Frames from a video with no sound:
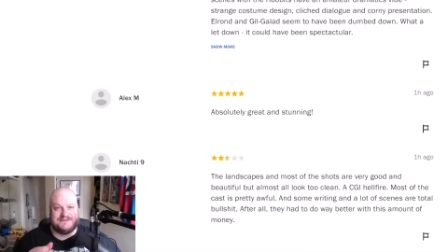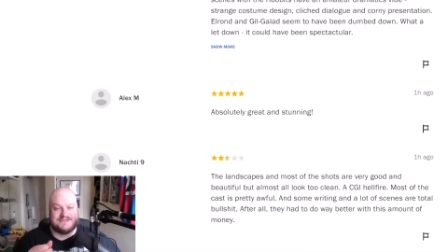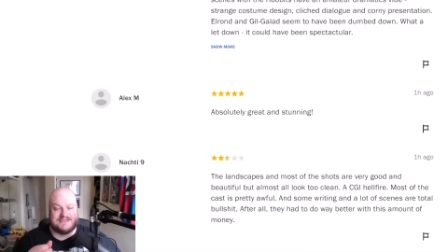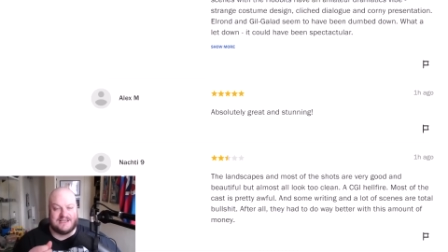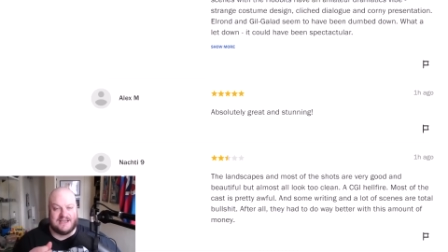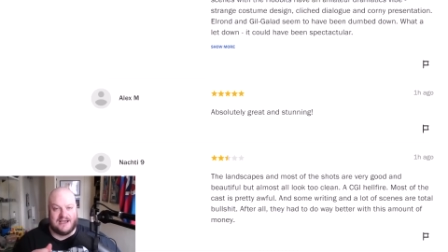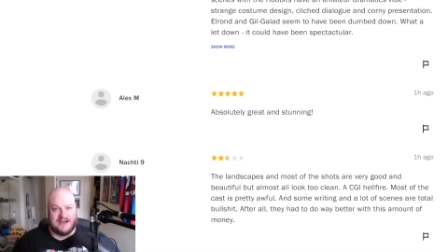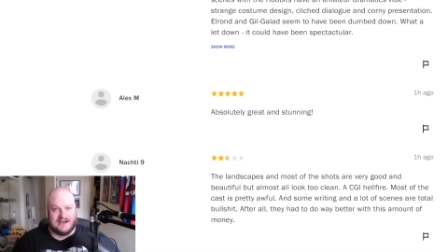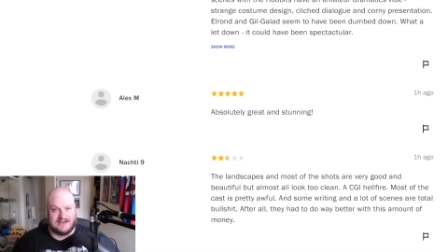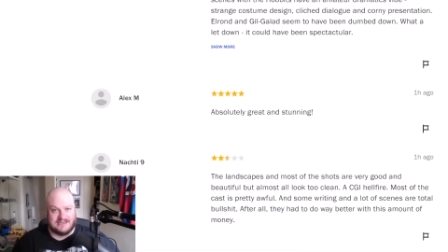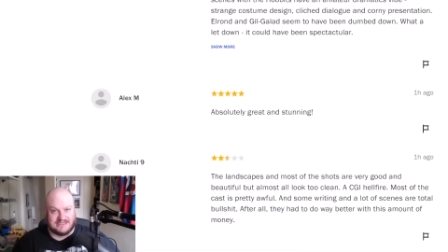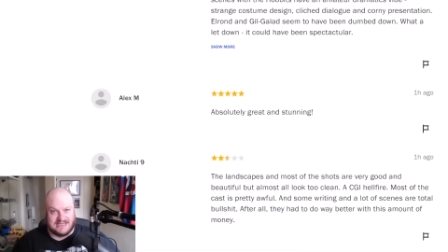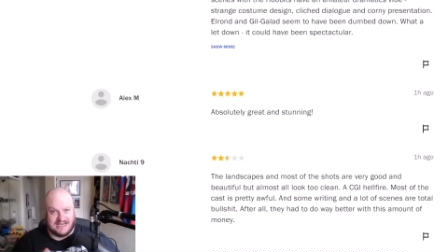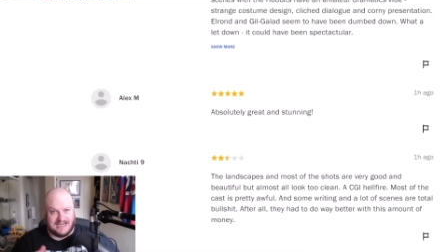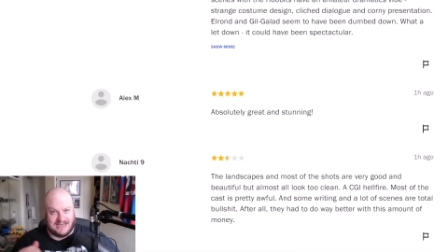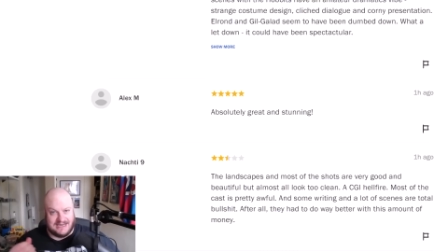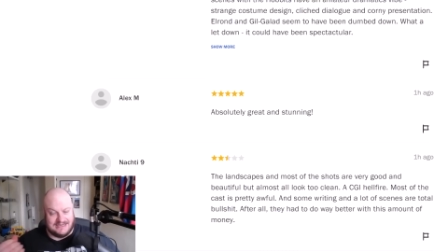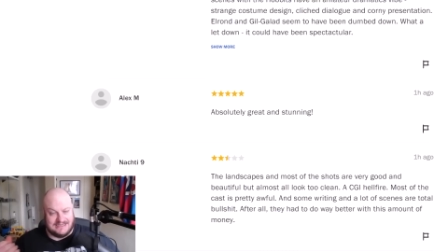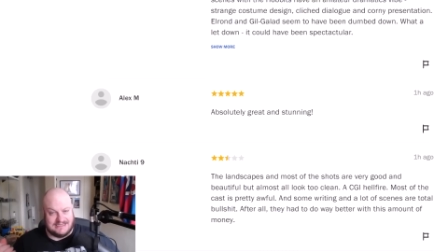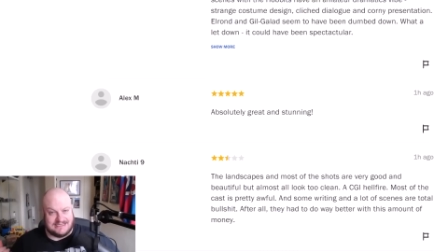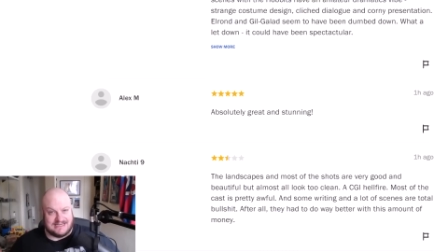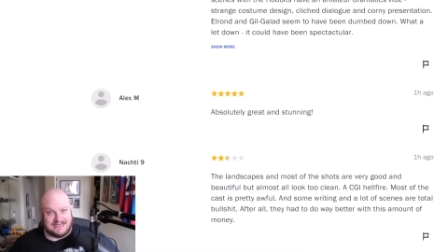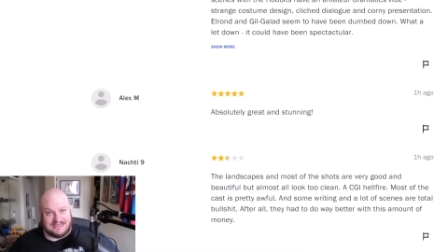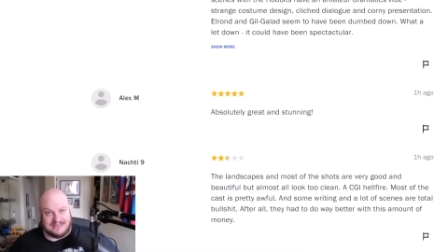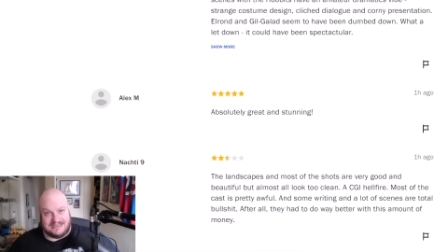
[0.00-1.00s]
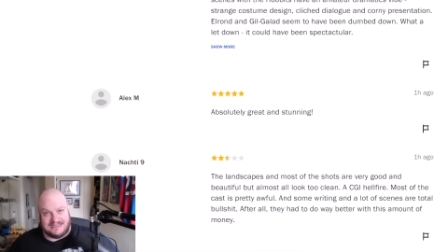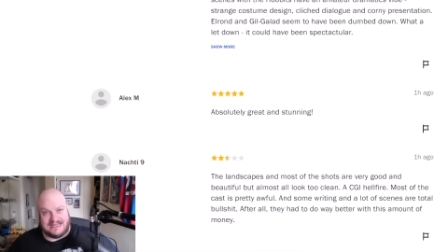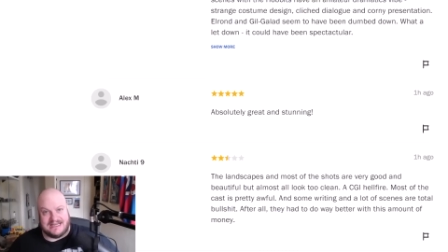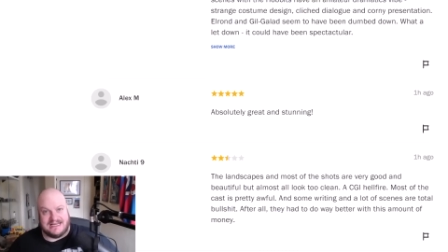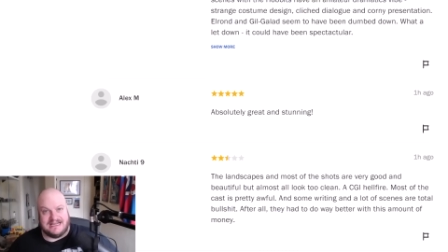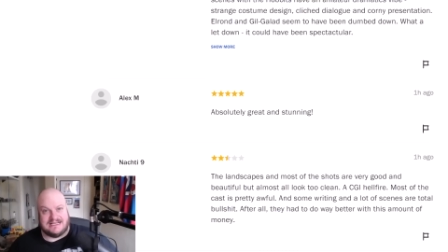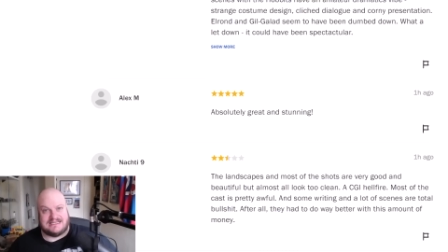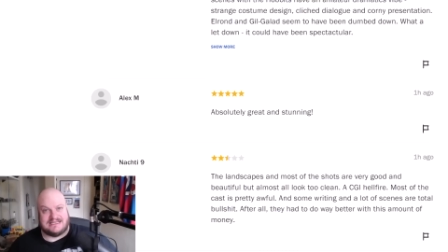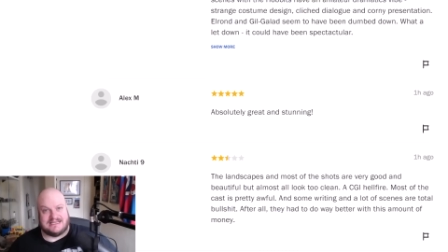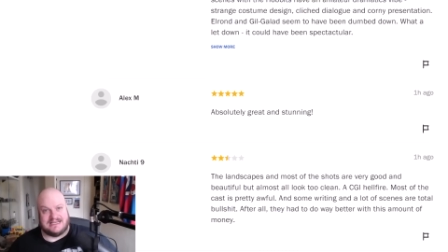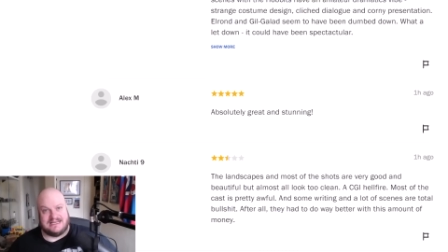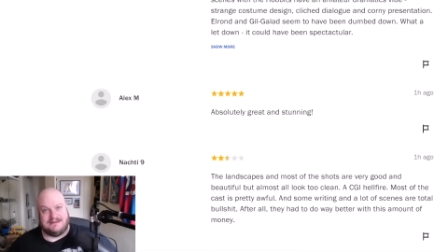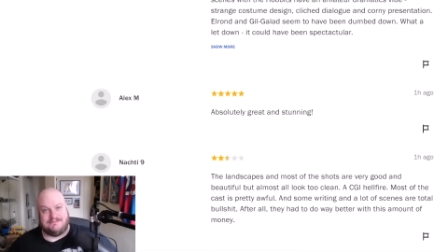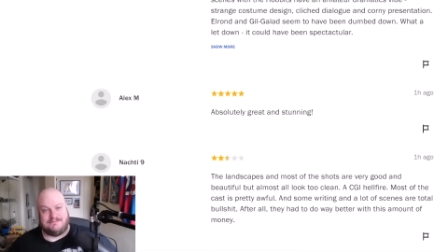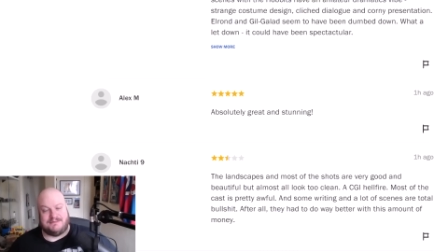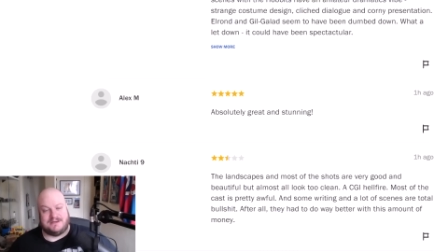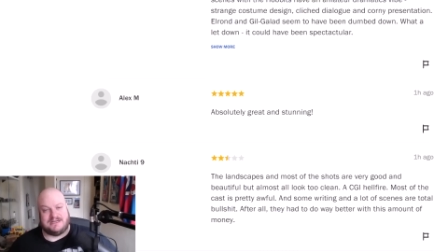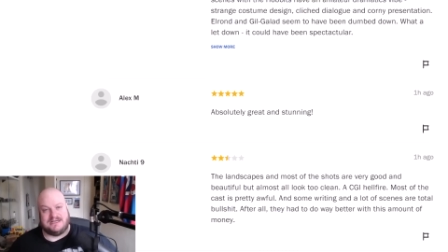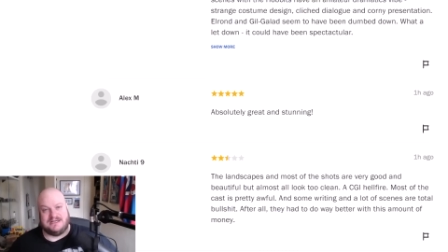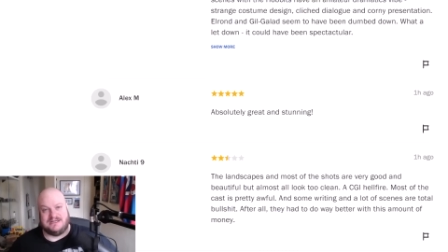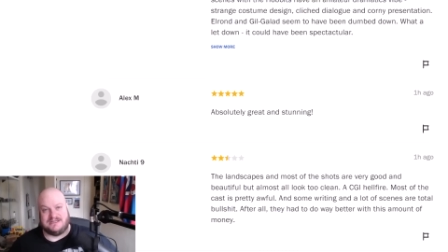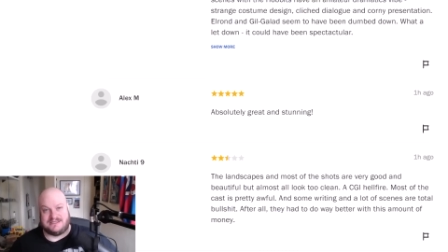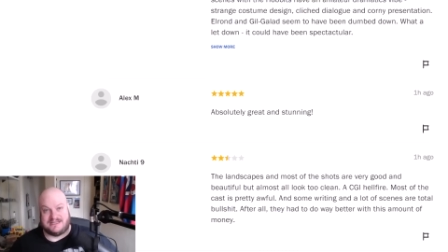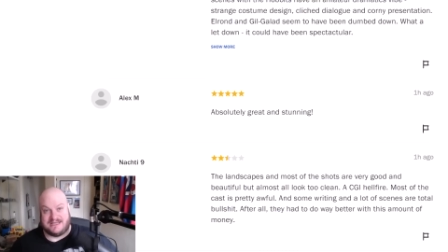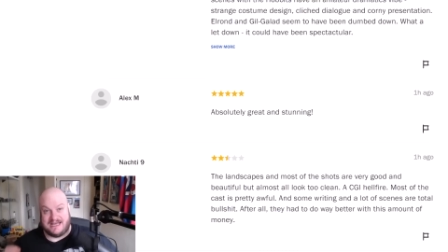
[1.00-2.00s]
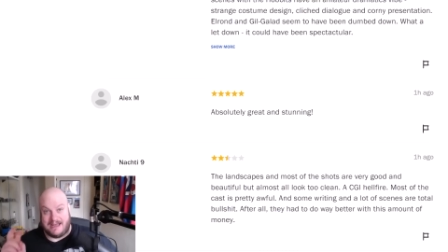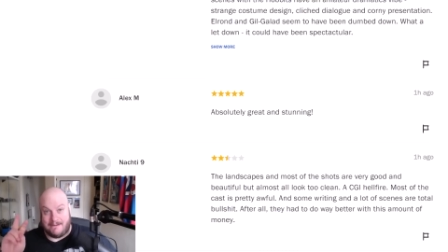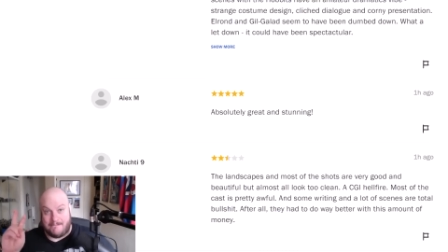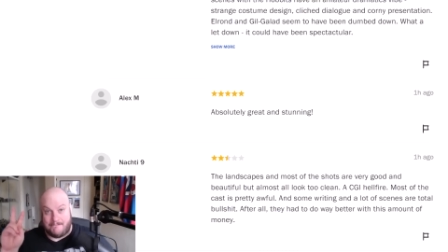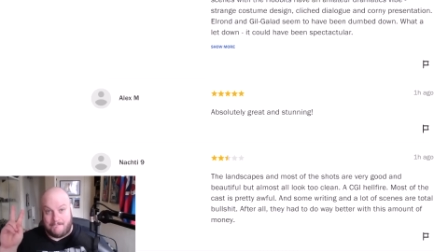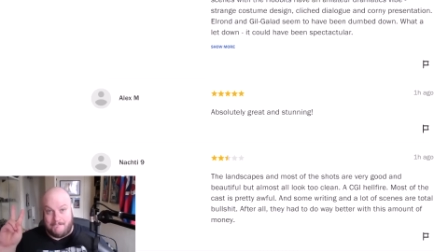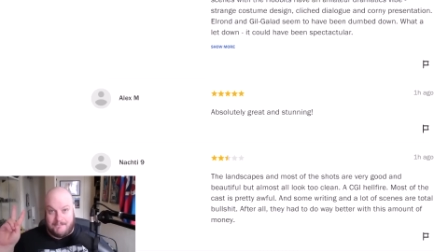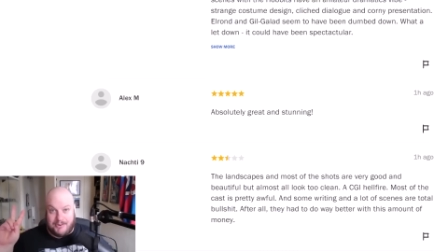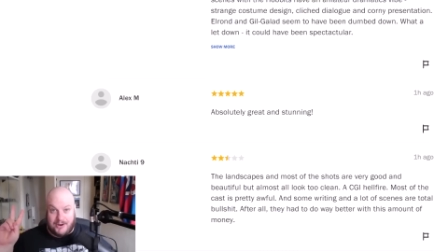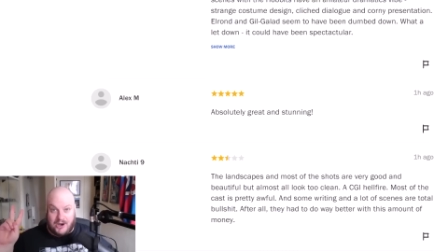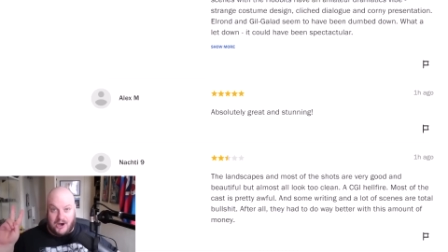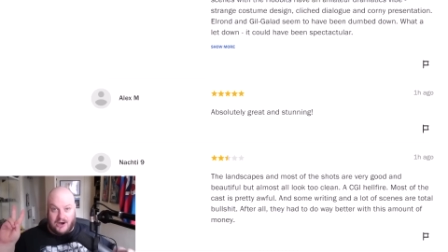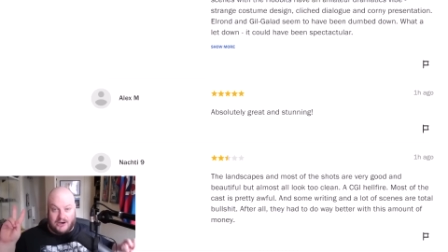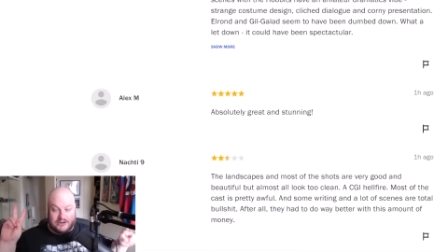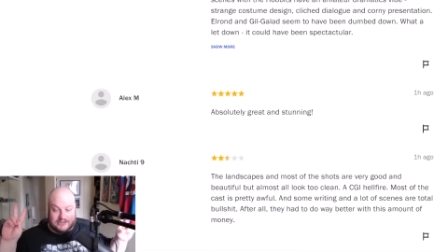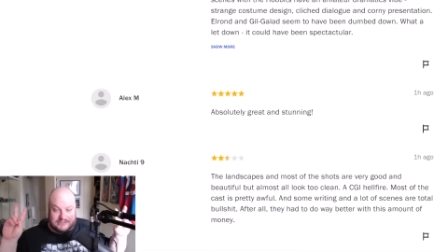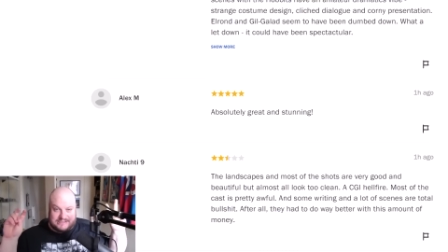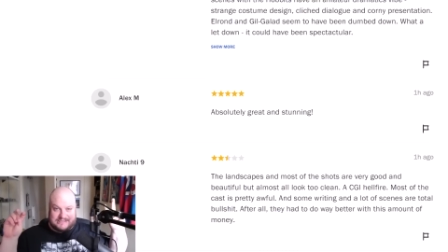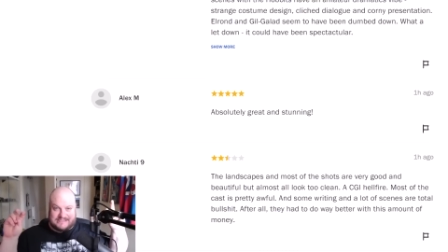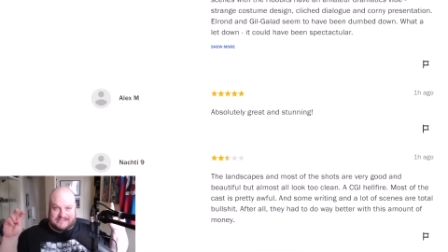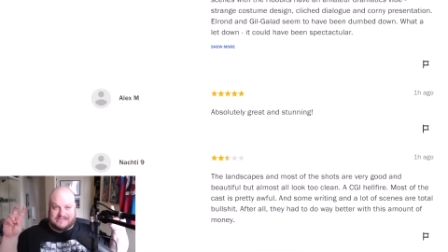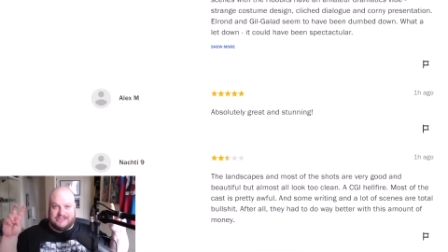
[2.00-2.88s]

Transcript: stars getting deleted because they're bots.